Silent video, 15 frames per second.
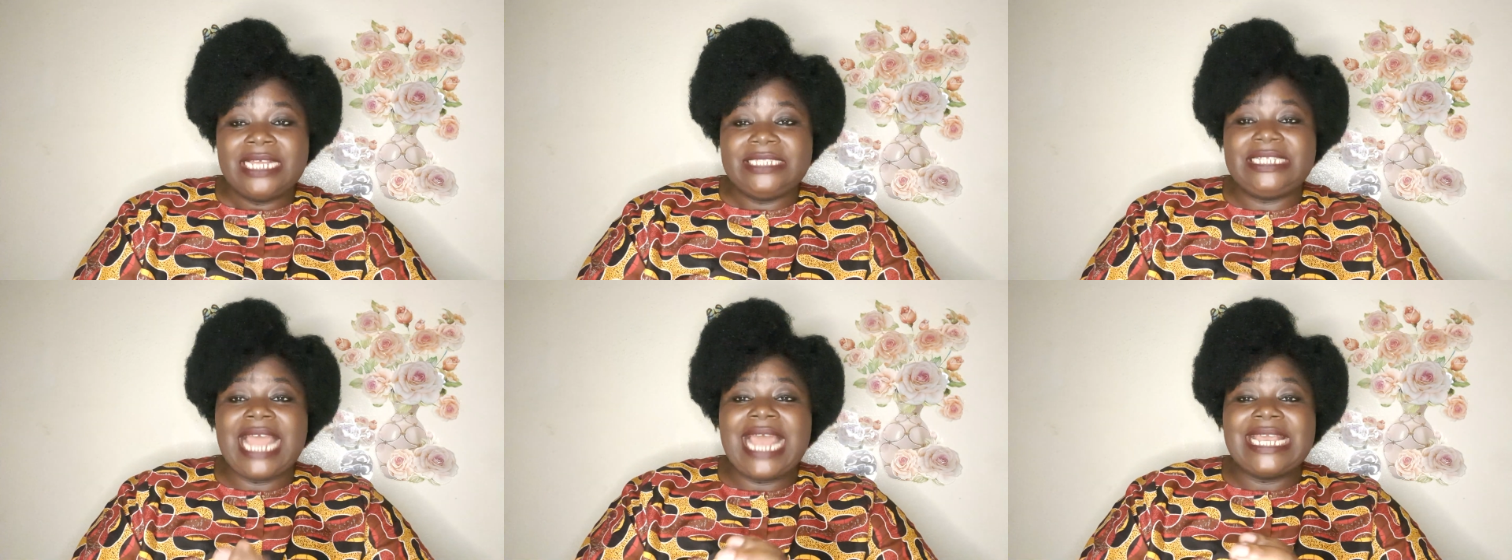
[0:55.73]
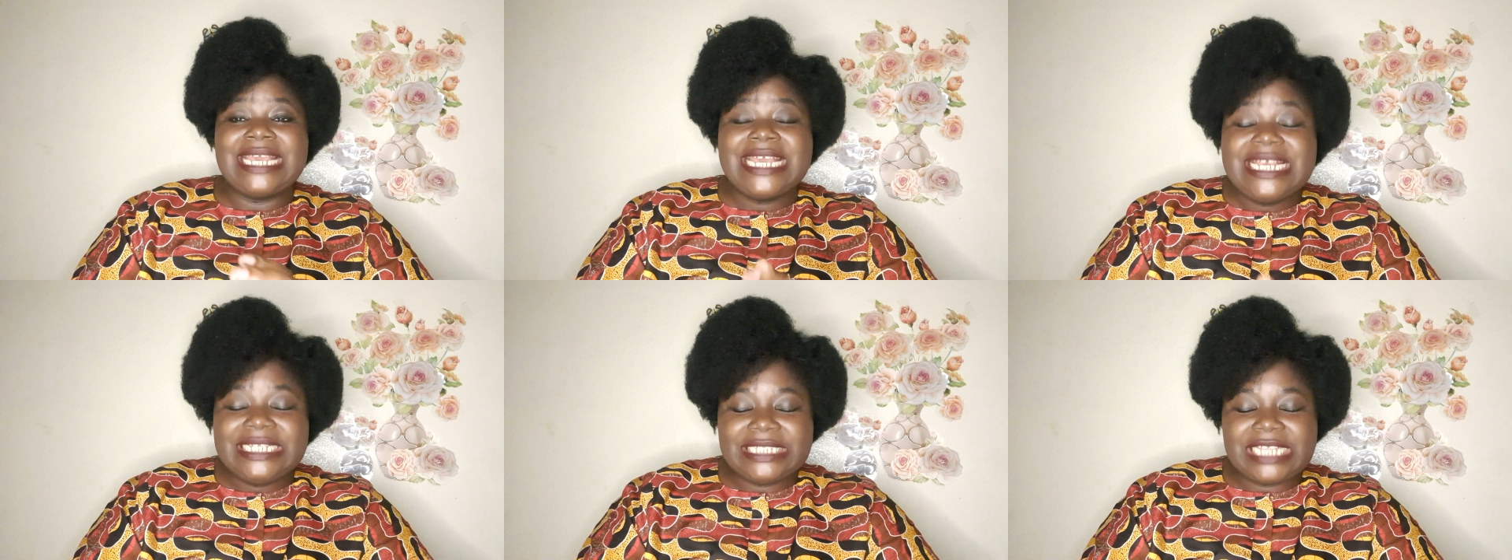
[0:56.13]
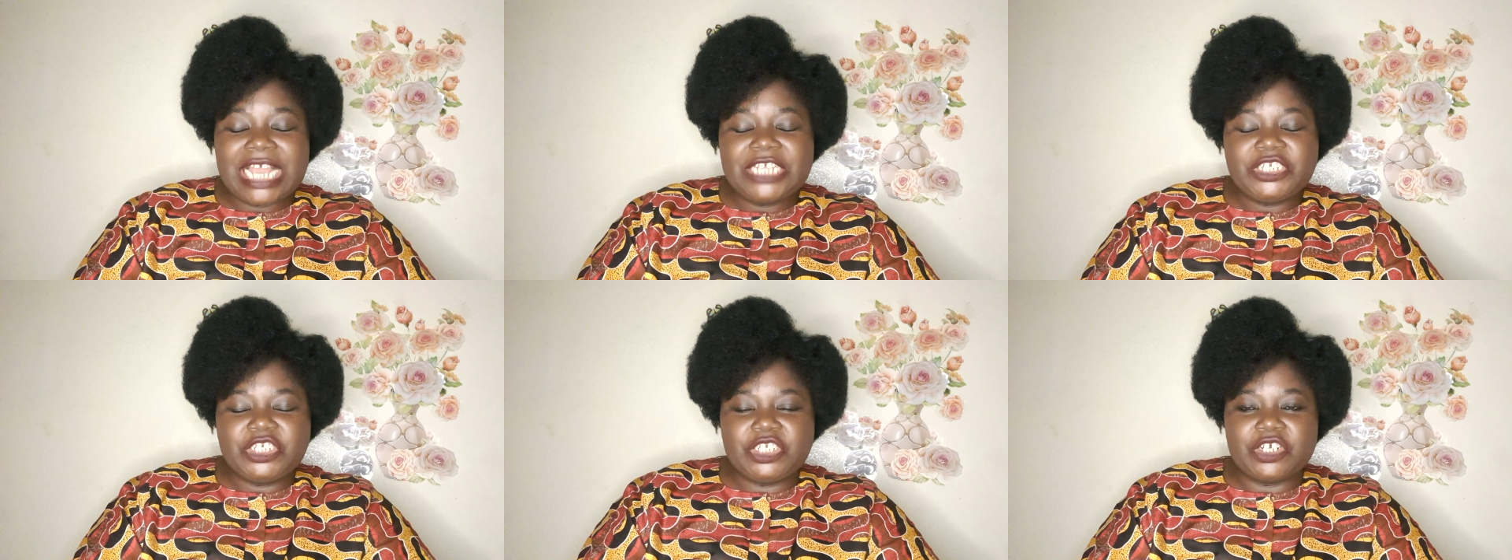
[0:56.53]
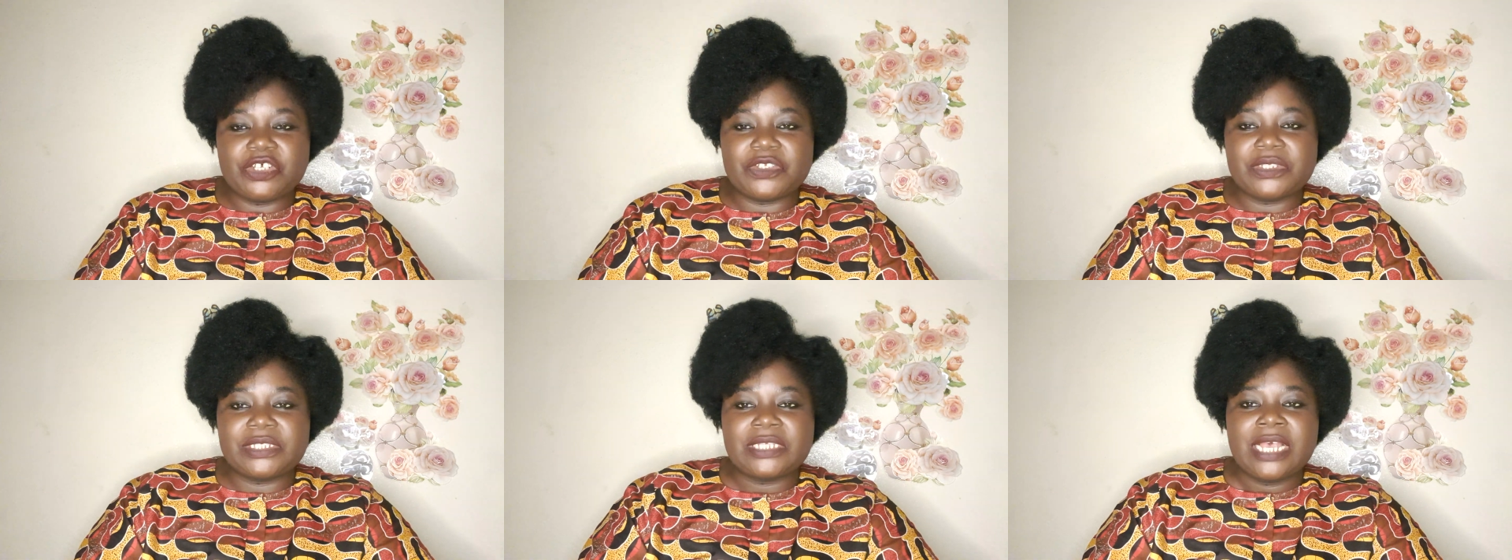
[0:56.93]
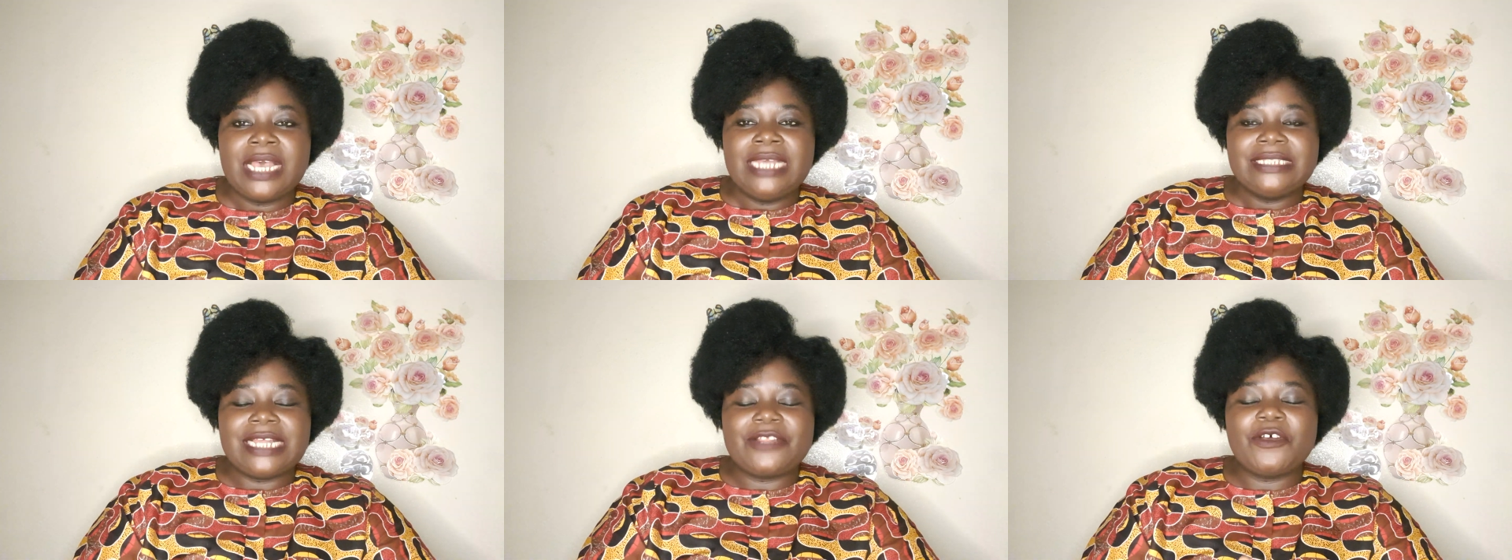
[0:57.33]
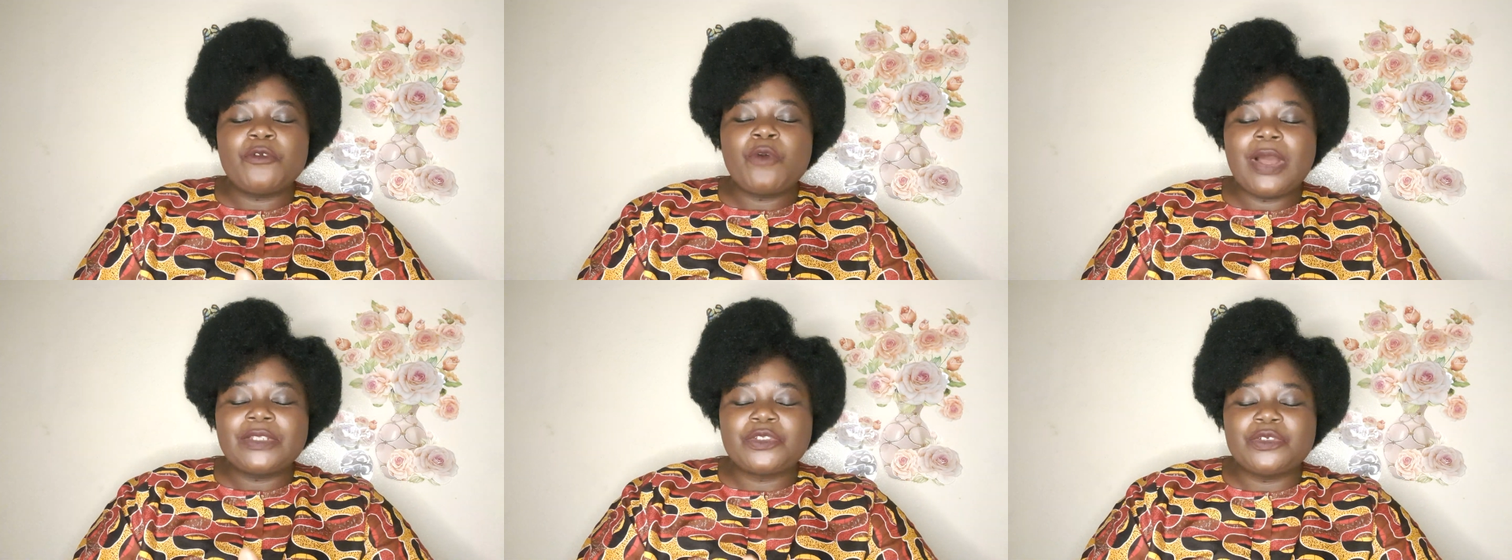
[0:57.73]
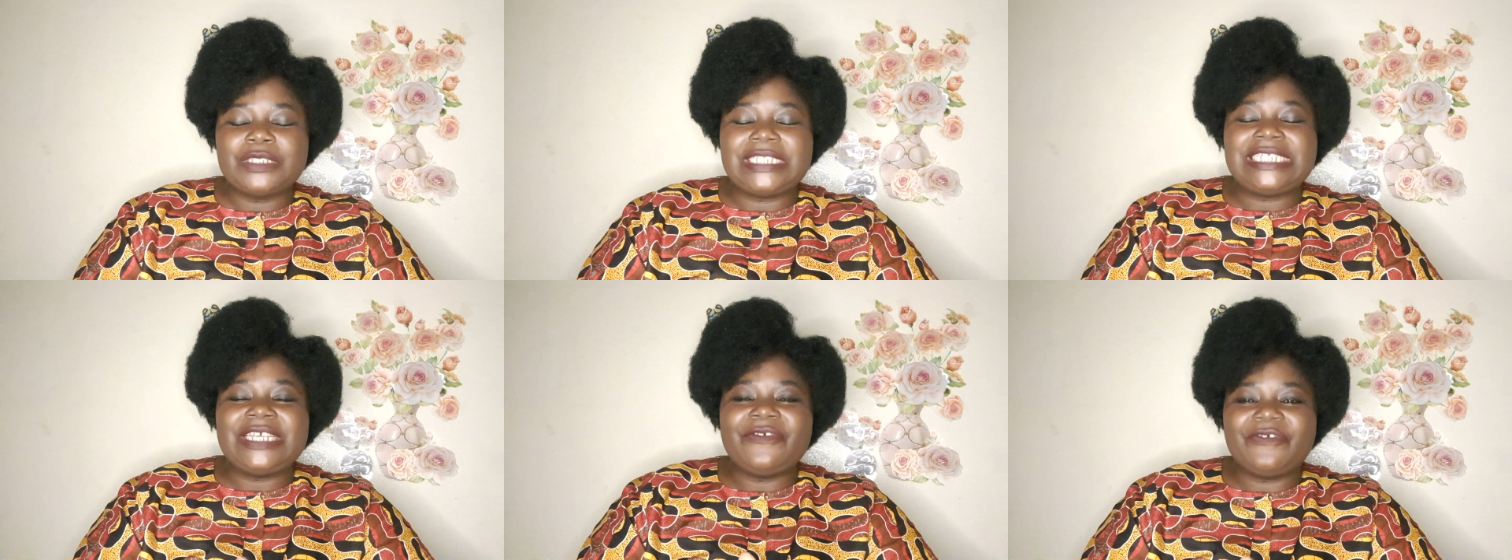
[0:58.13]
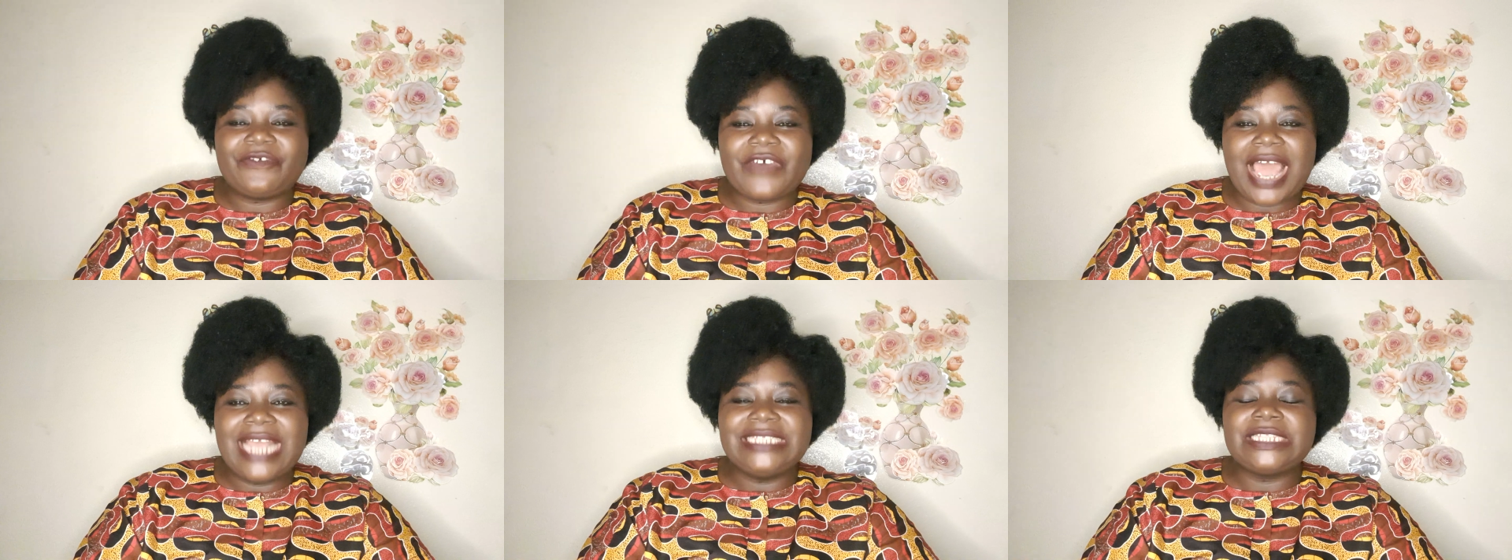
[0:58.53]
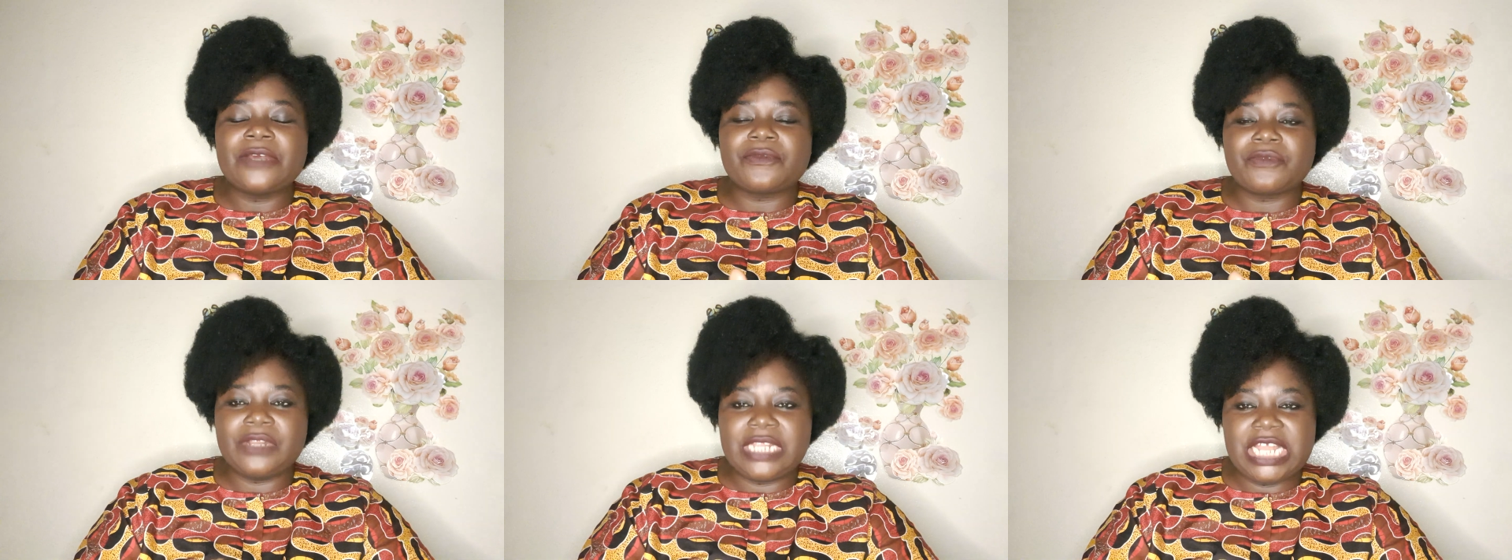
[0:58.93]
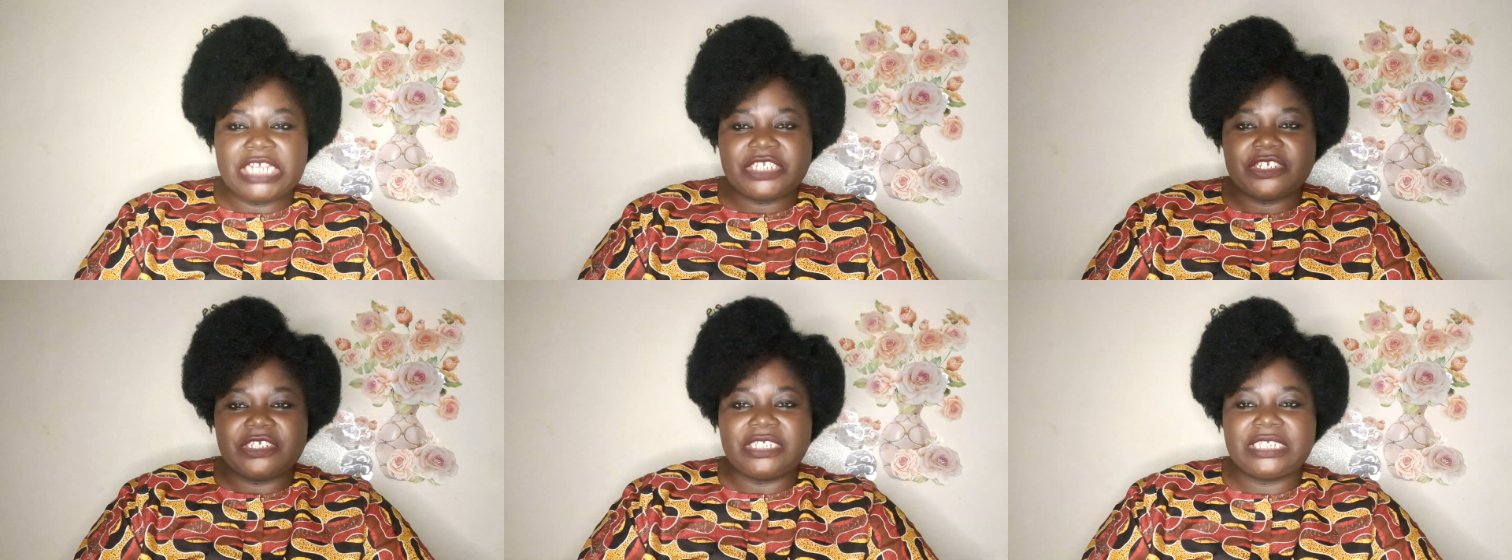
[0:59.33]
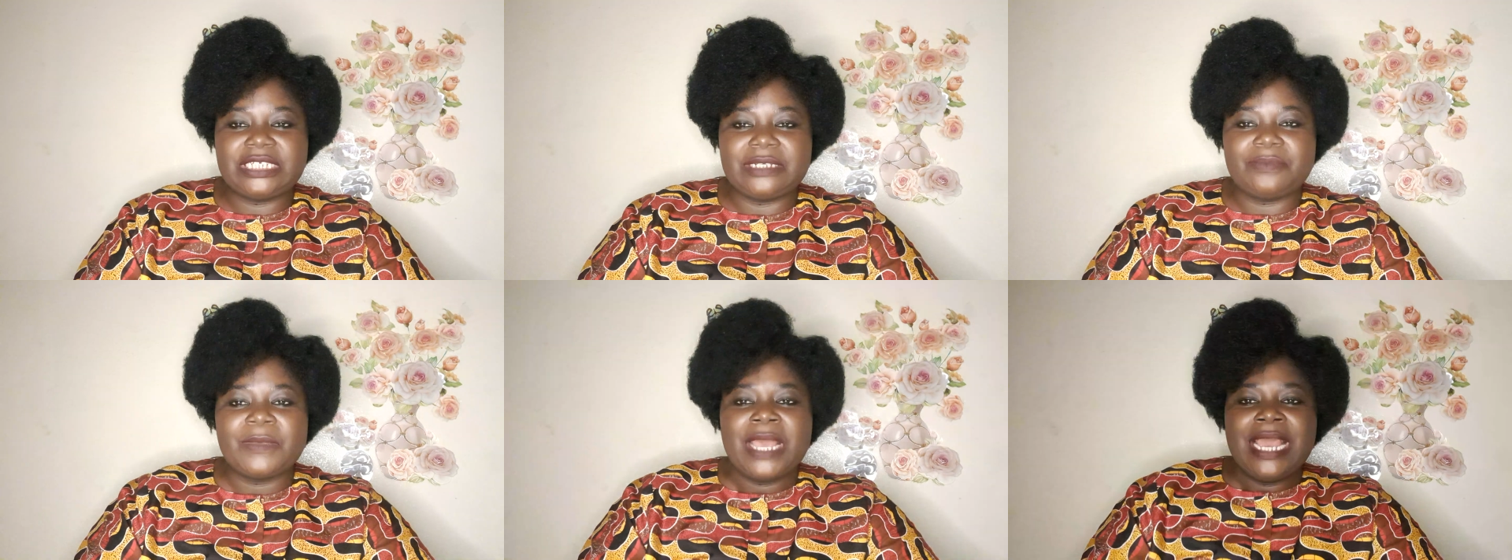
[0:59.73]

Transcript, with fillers: their intentions they don't want to define the relationship.